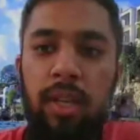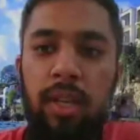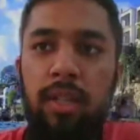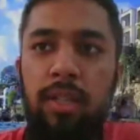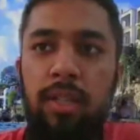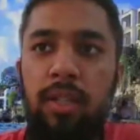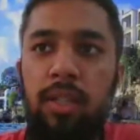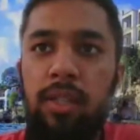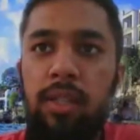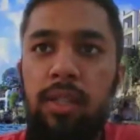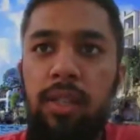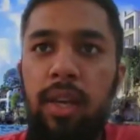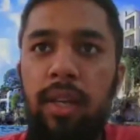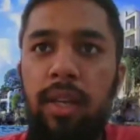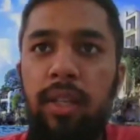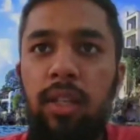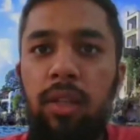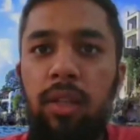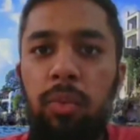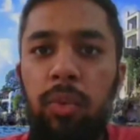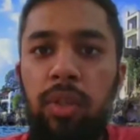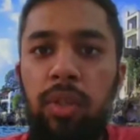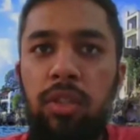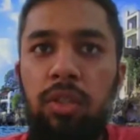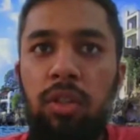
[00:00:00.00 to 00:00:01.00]
Science
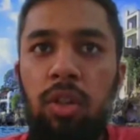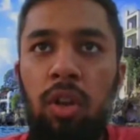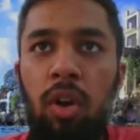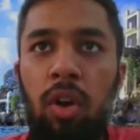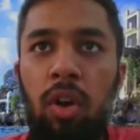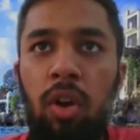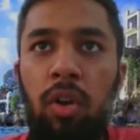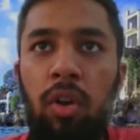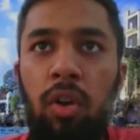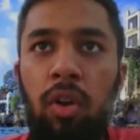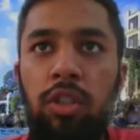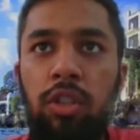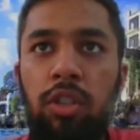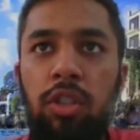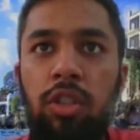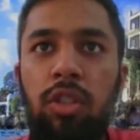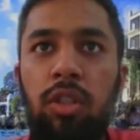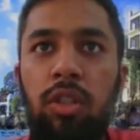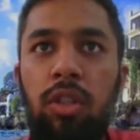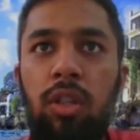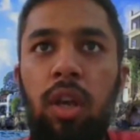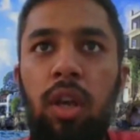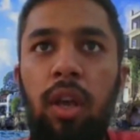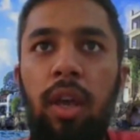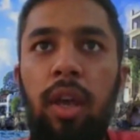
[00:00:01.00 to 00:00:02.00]
Society was
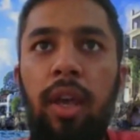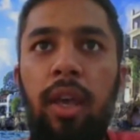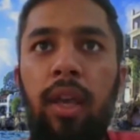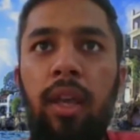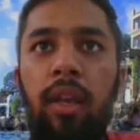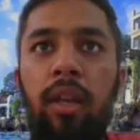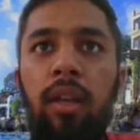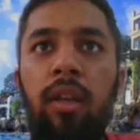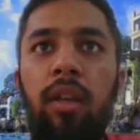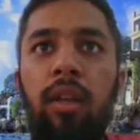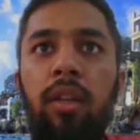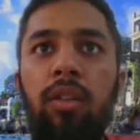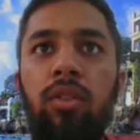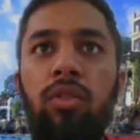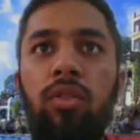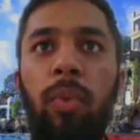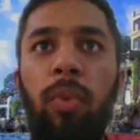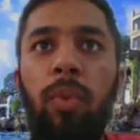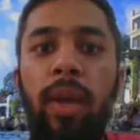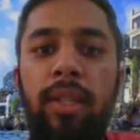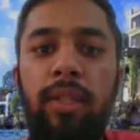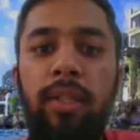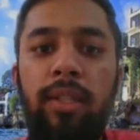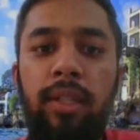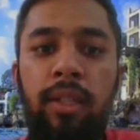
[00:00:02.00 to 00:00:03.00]
launched in
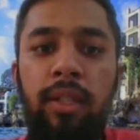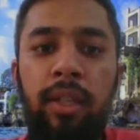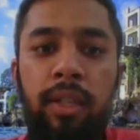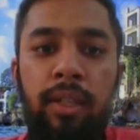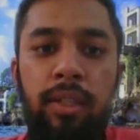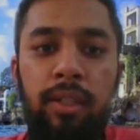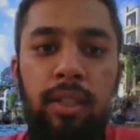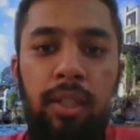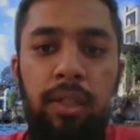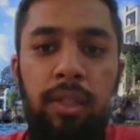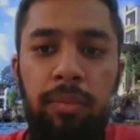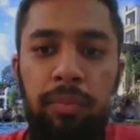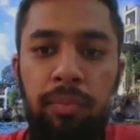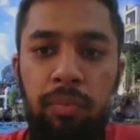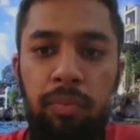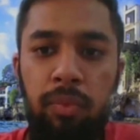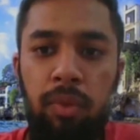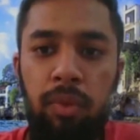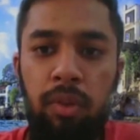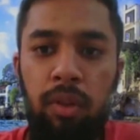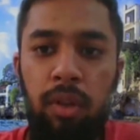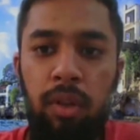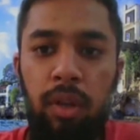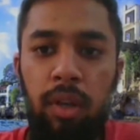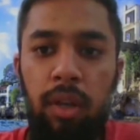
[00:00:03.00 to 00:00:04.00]
2019
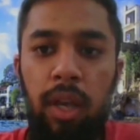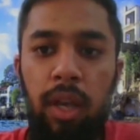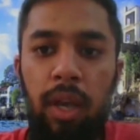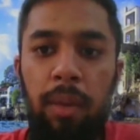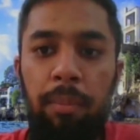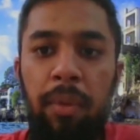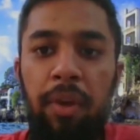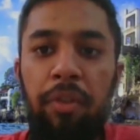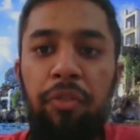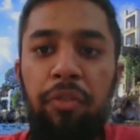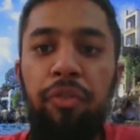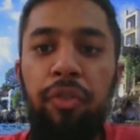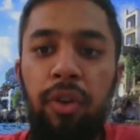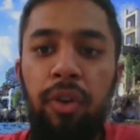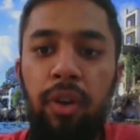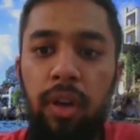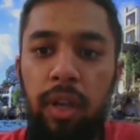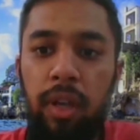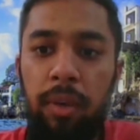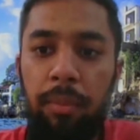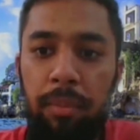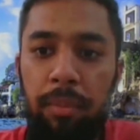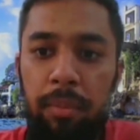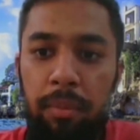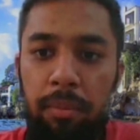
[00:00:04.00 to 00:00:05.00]

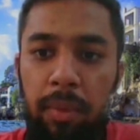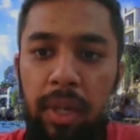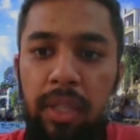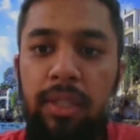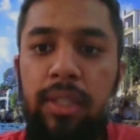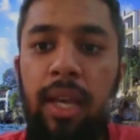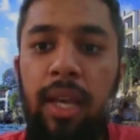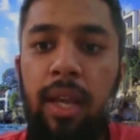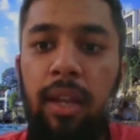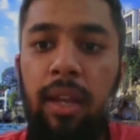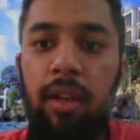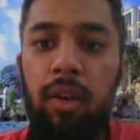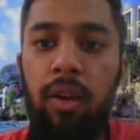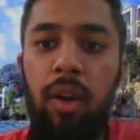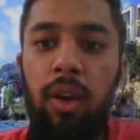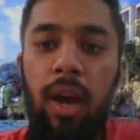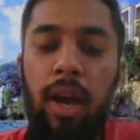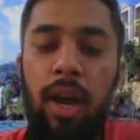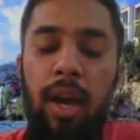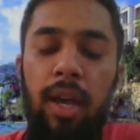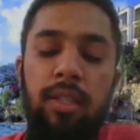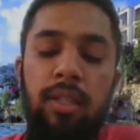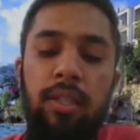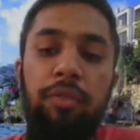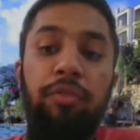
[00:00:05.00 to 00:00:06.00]
in my tenure
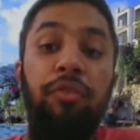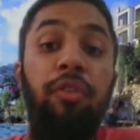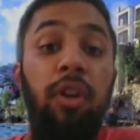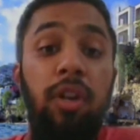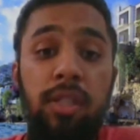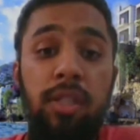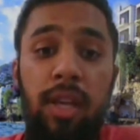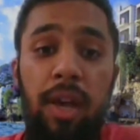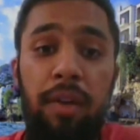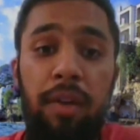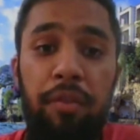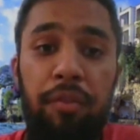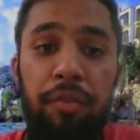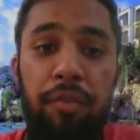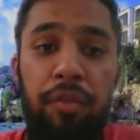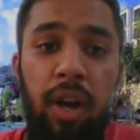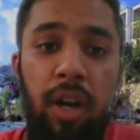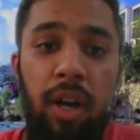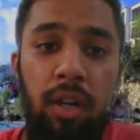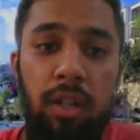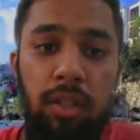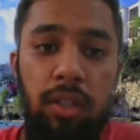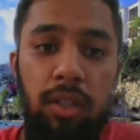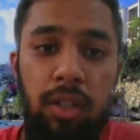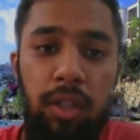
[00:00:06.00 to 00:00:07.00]
as the first ever
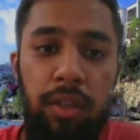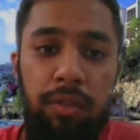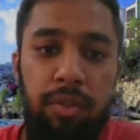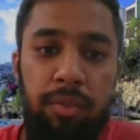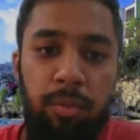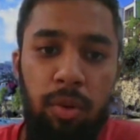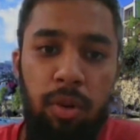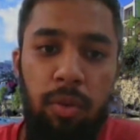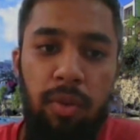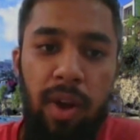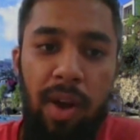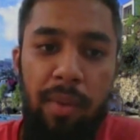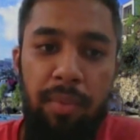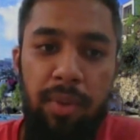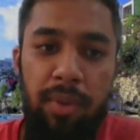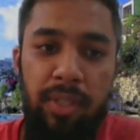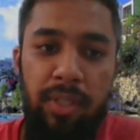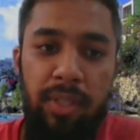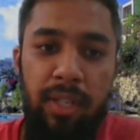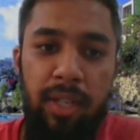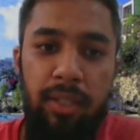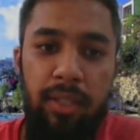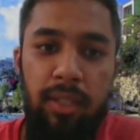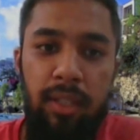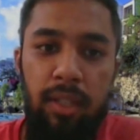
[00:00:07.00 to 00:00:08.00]
faculty of sport
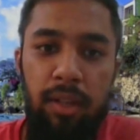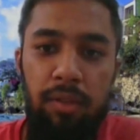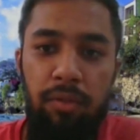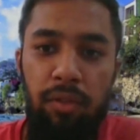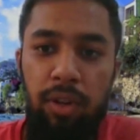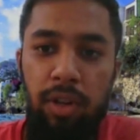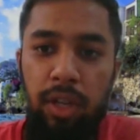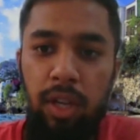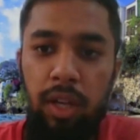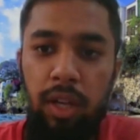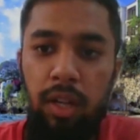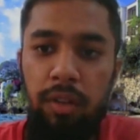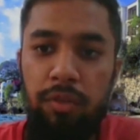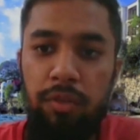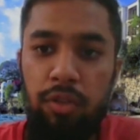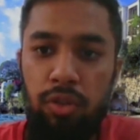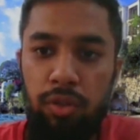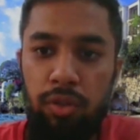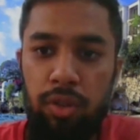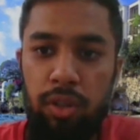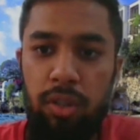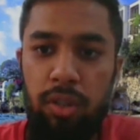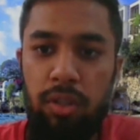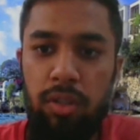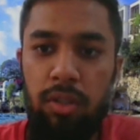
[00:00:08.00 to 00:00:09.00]
representative on the Guild of
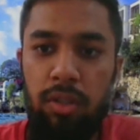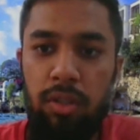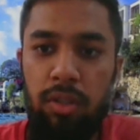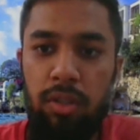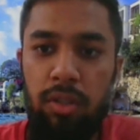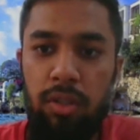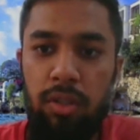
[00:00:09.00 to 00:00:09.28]
Students.